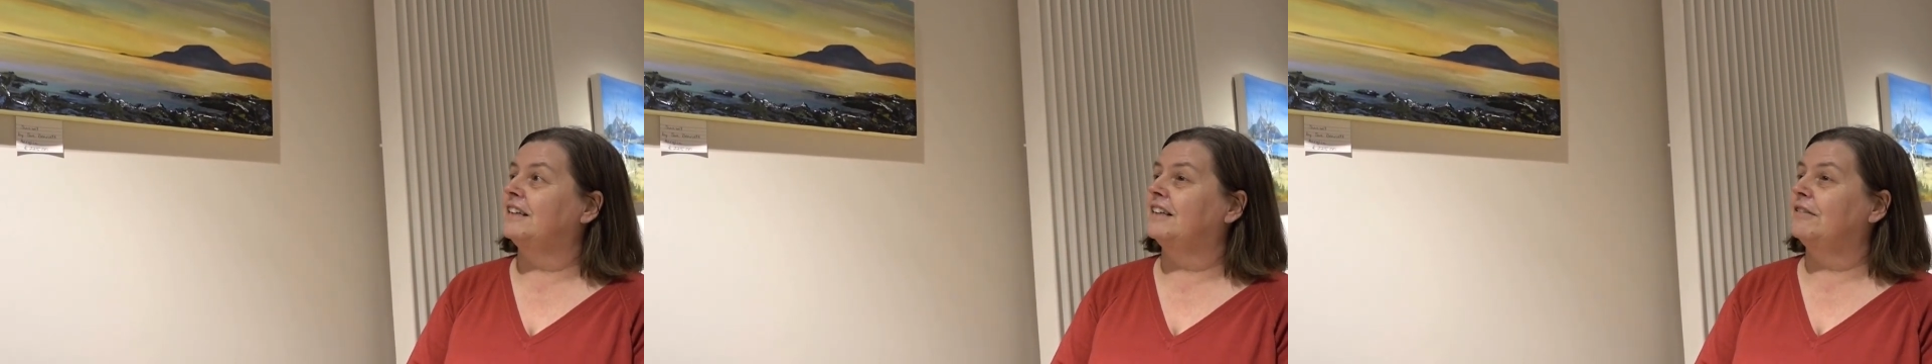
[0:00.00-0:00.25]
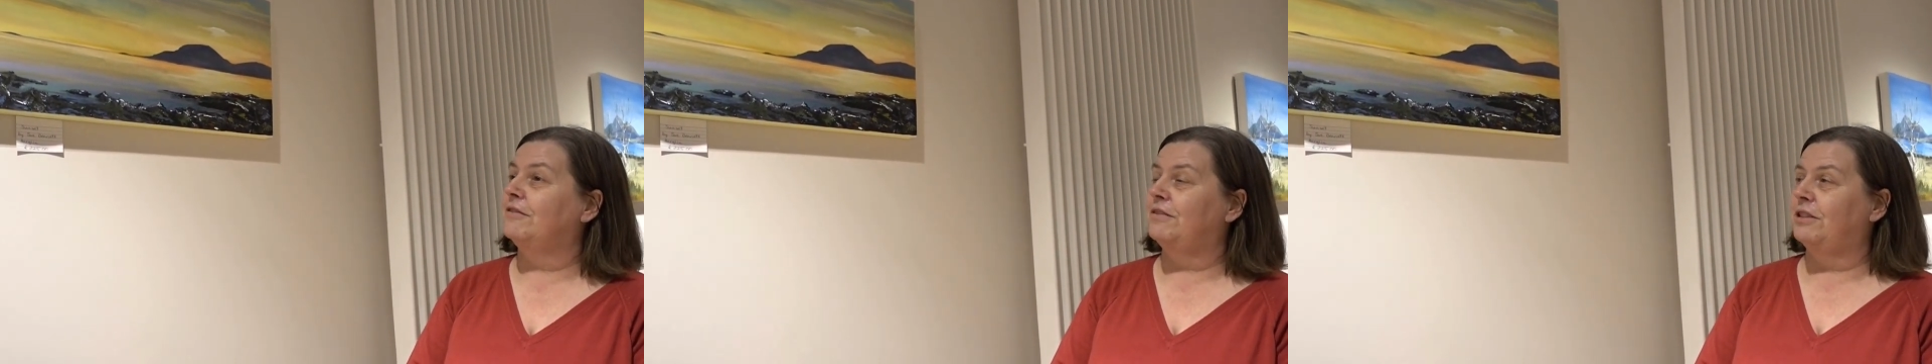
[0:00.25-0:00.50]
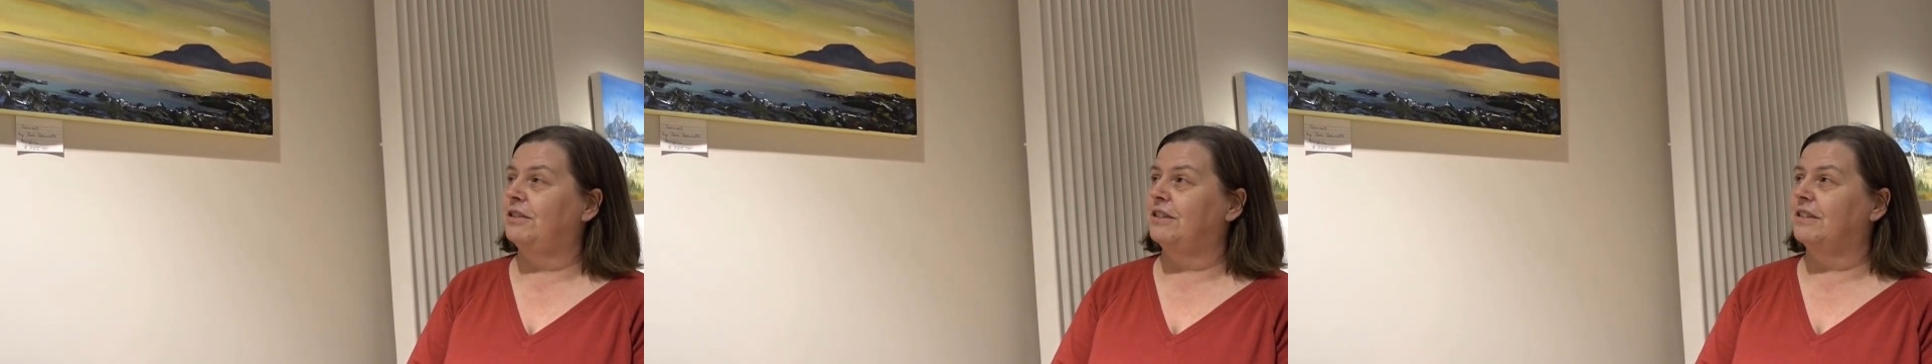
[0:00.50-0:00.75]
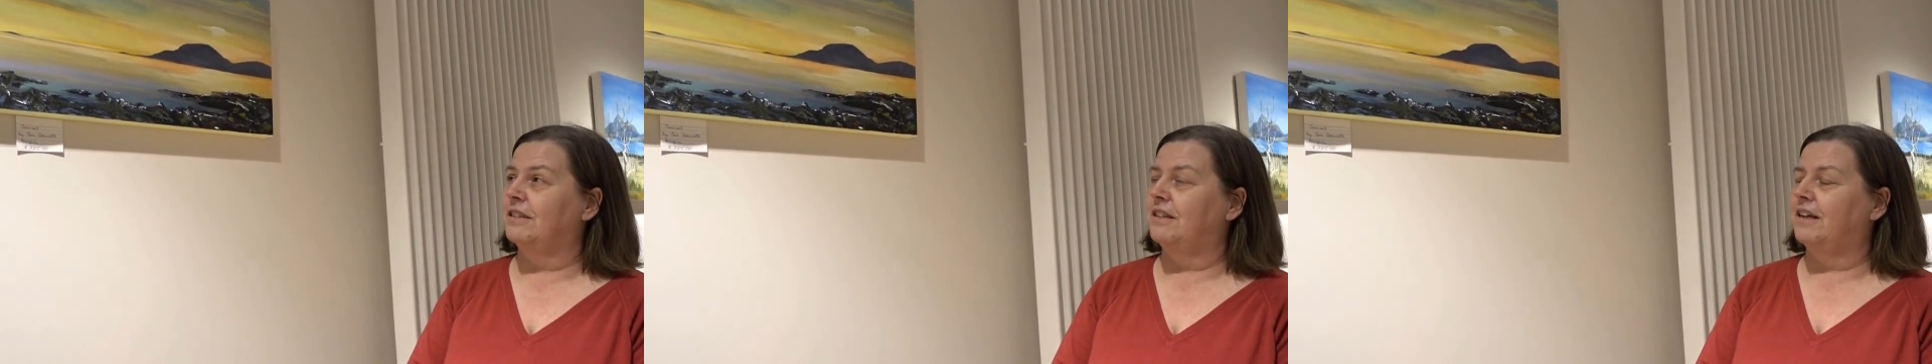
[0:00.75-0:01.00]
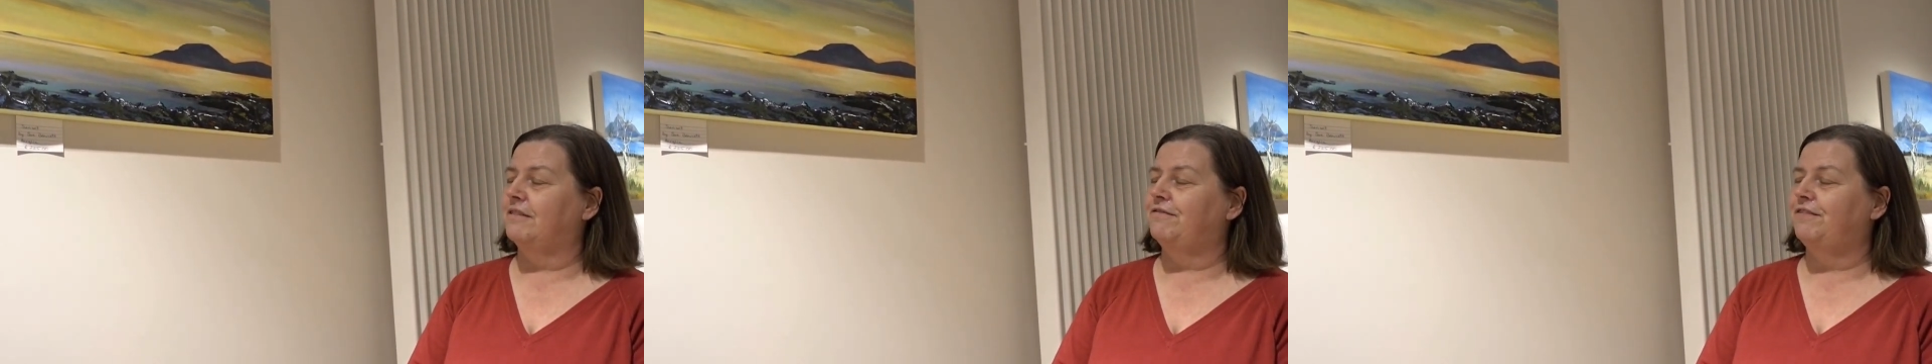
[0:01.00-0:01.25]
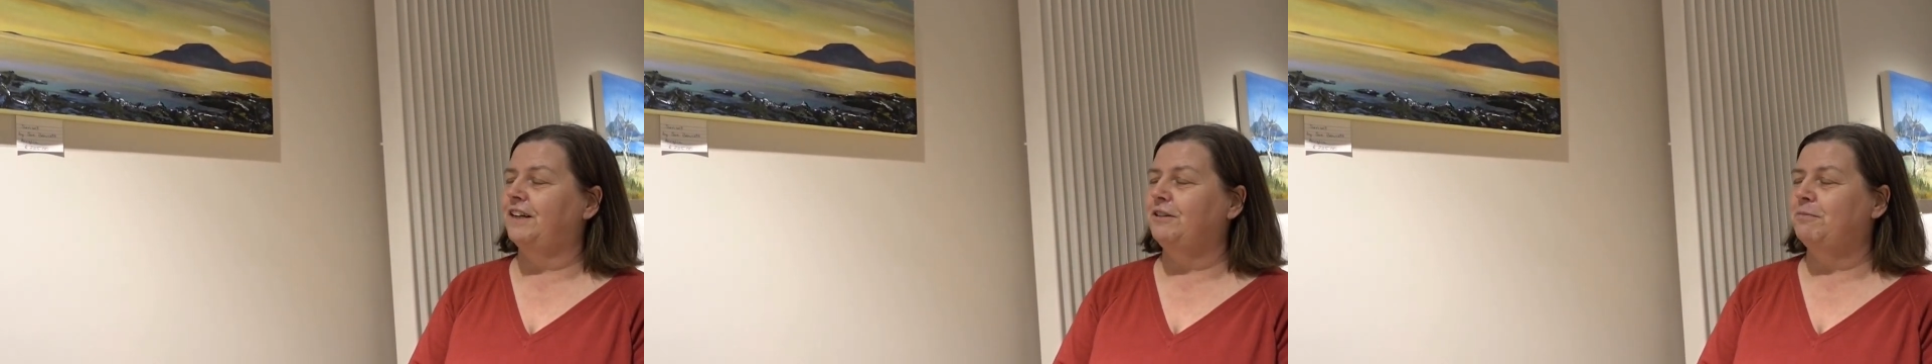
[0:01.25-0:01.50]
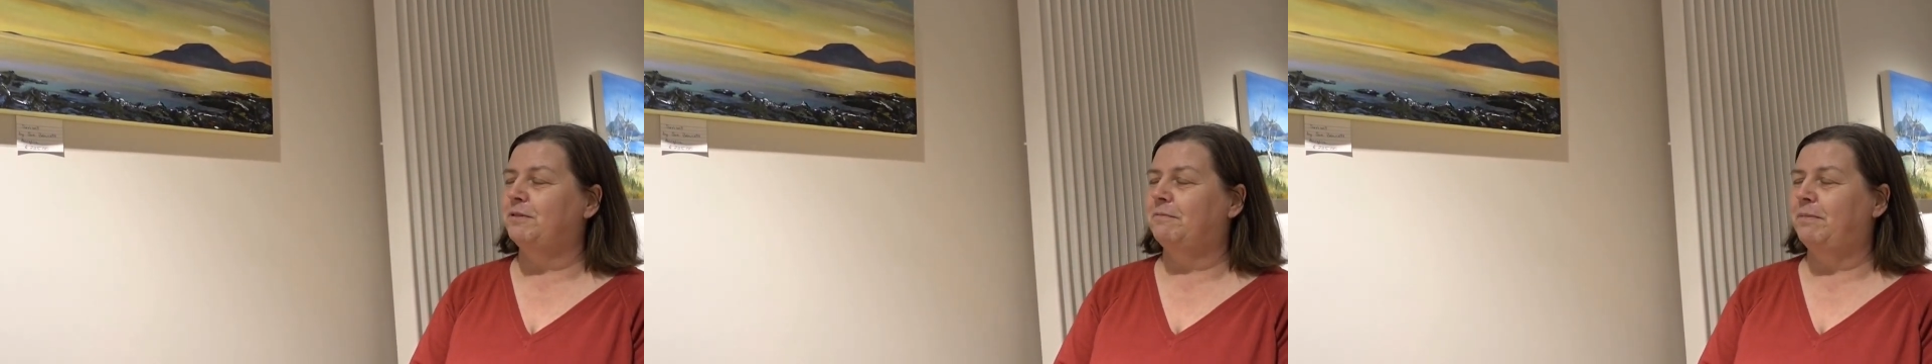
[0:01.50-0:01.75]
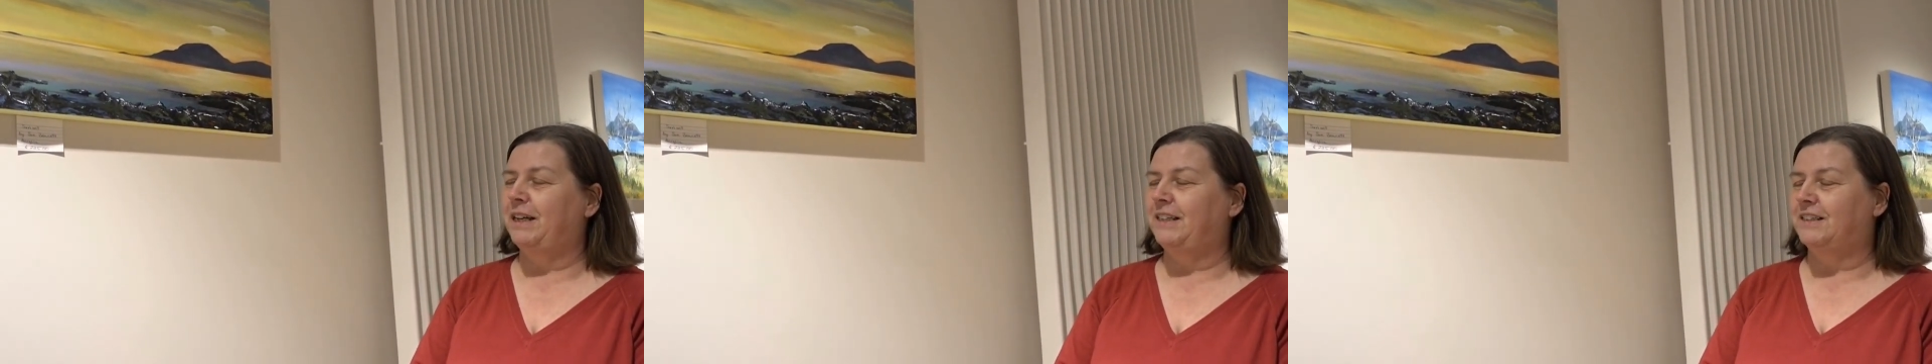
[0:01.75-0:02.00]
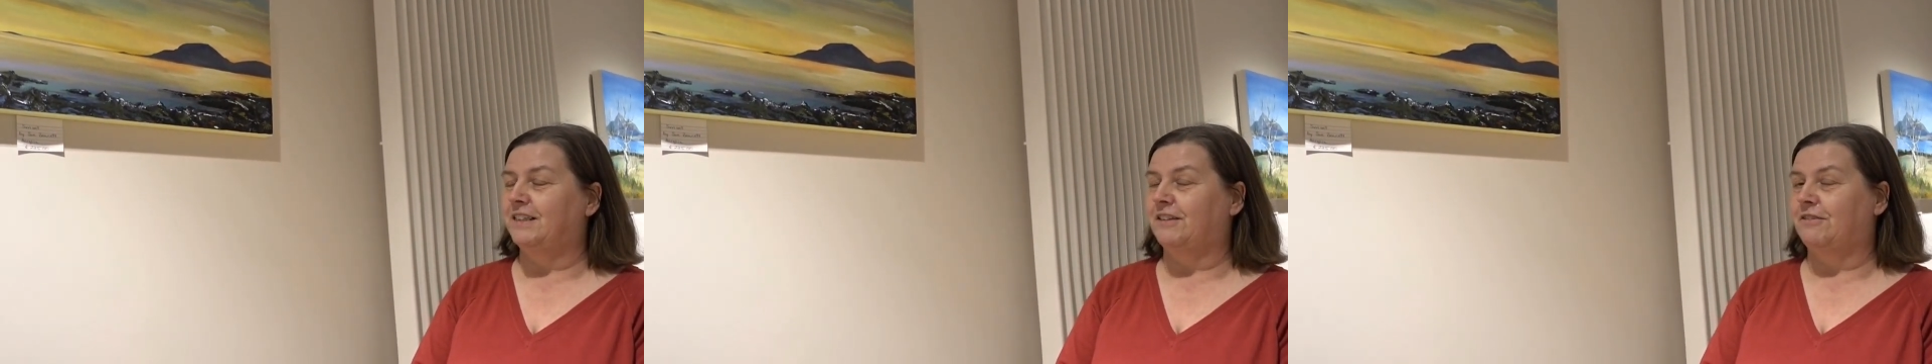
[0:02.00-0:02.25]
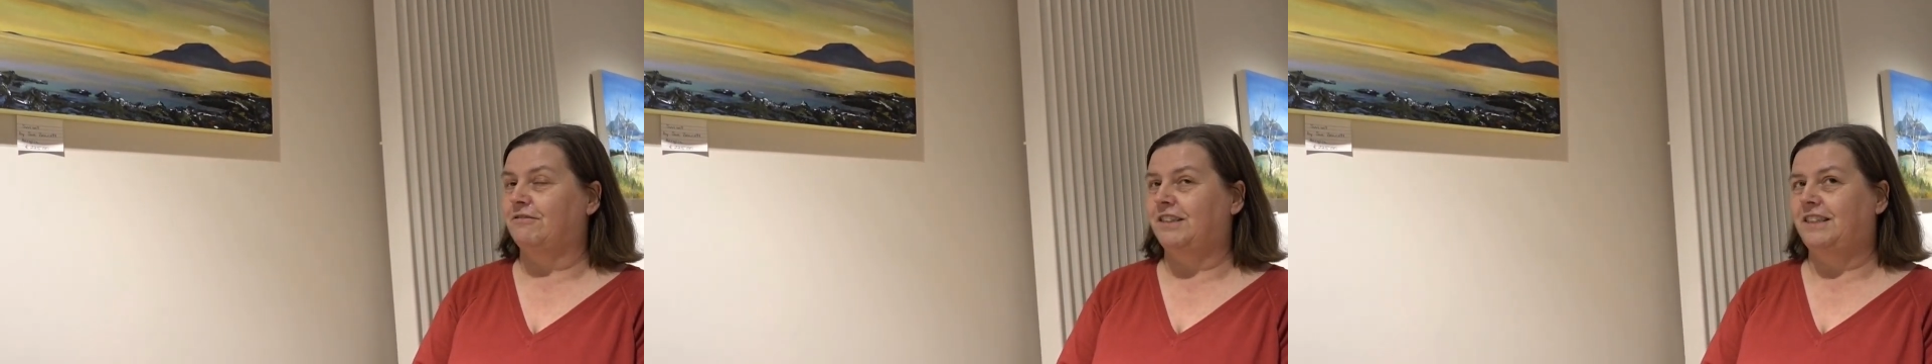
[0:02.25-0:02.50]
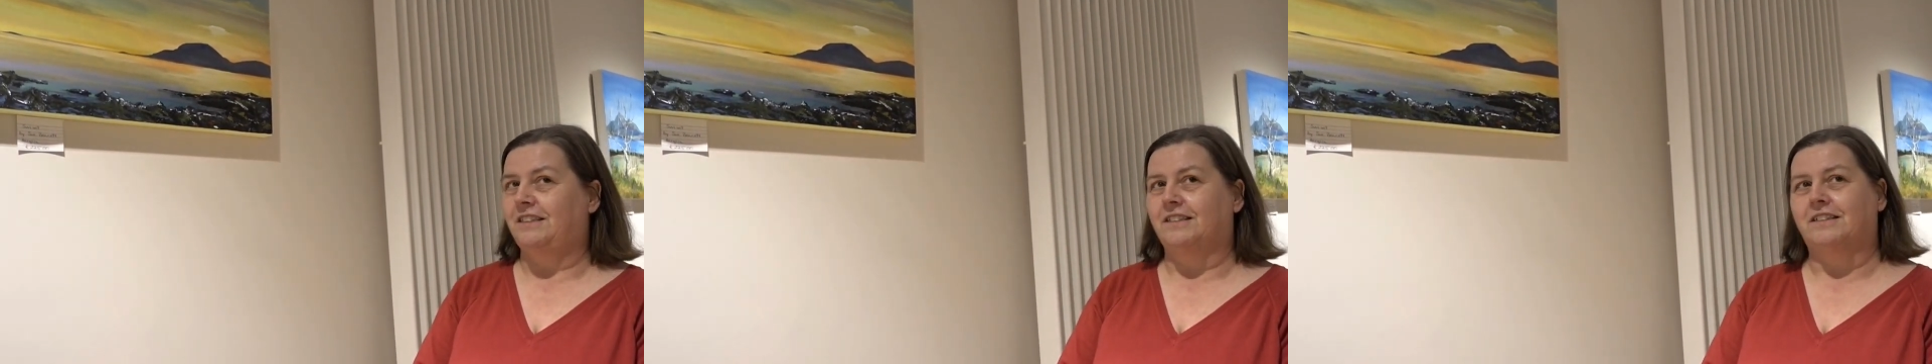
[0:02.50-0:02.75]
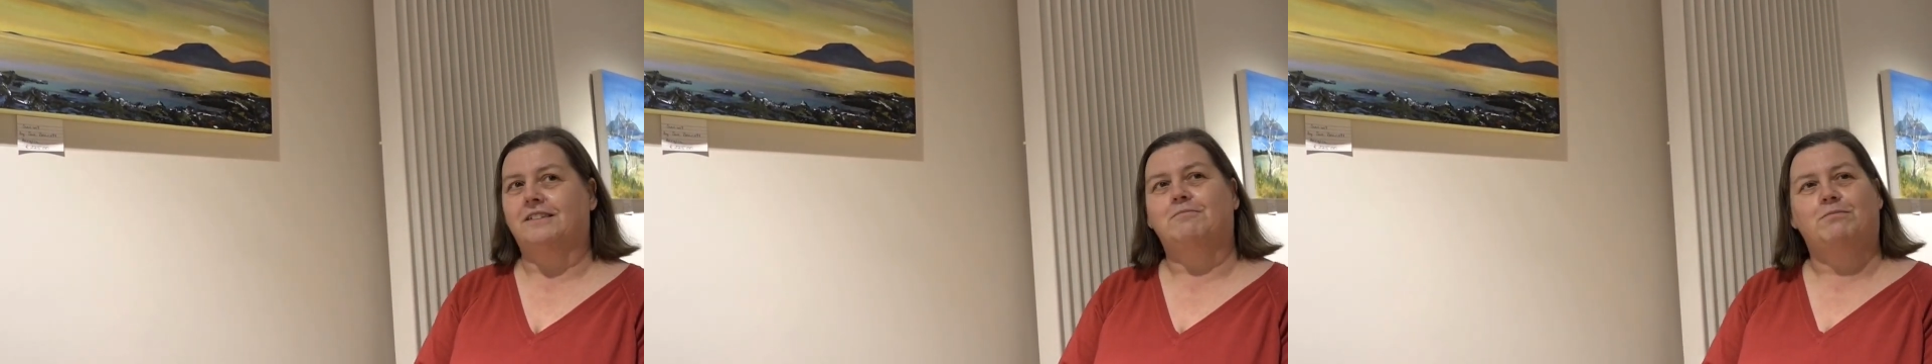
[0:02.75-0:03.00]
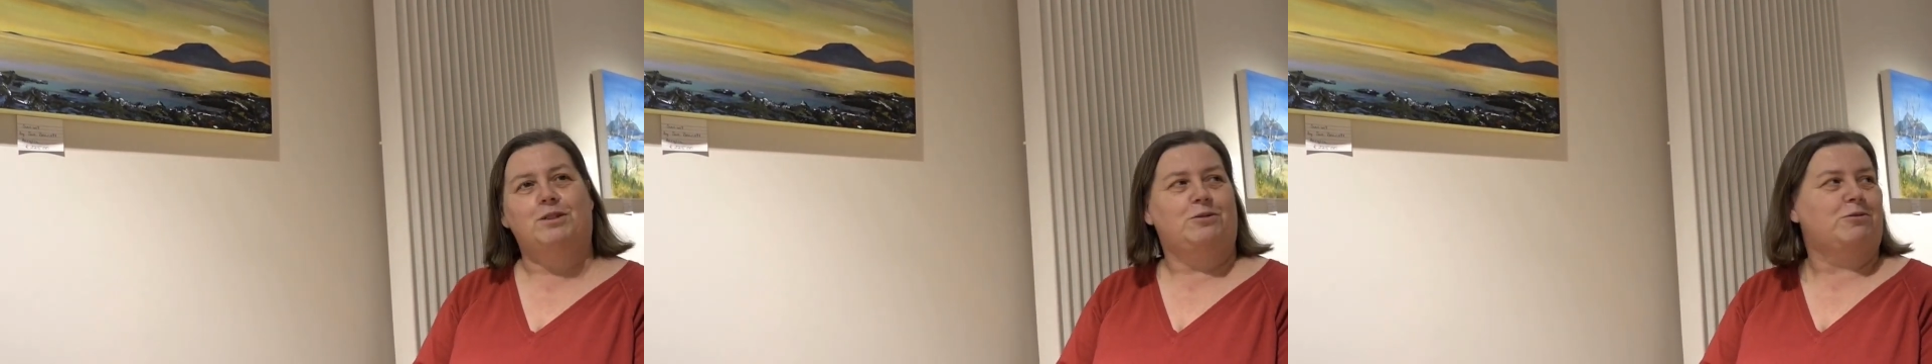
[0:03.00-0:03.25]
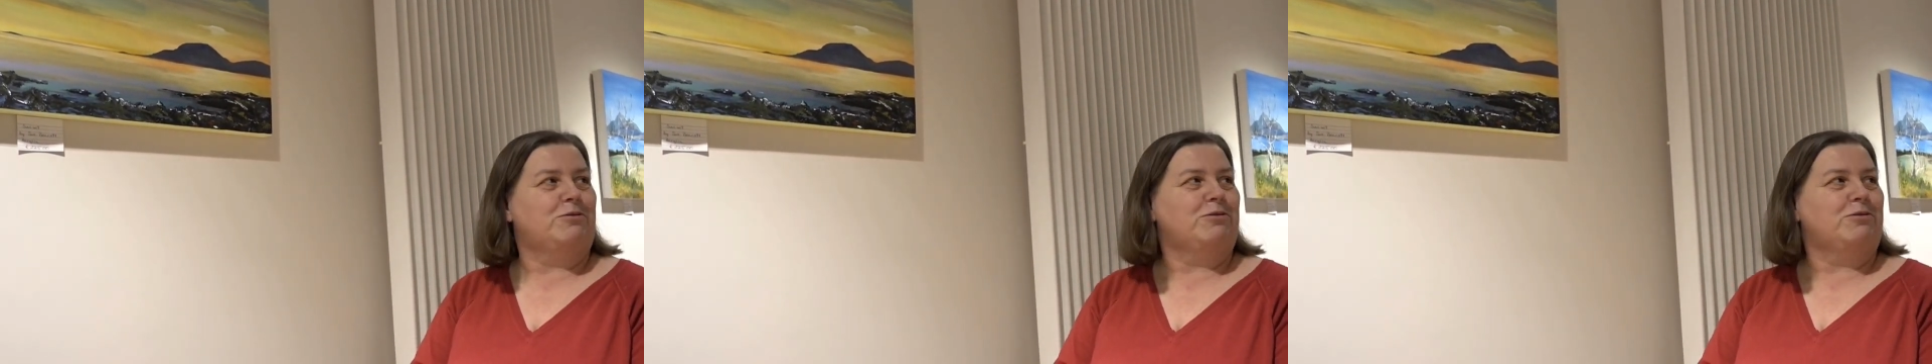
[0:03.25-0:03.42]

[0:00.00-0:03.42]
And I love colours. Mm. I'm fed up with painting greens and blue.